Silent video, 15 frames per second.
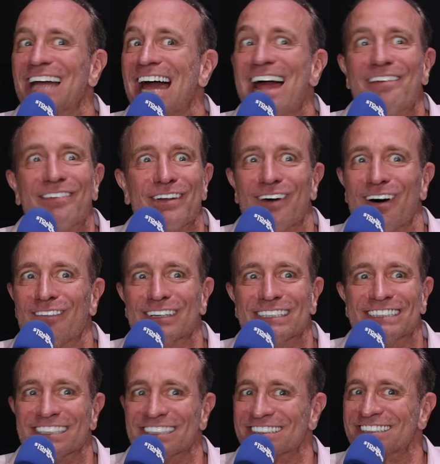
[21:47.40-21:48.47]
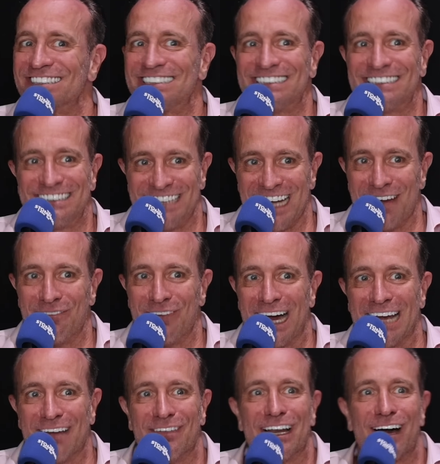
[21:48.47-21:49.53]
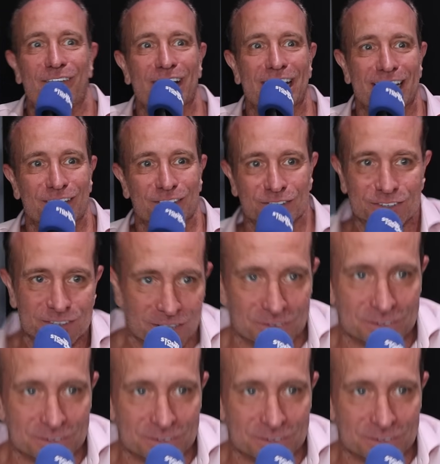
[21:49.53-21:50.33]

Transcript: Everyone would just step back. It'd be like one of those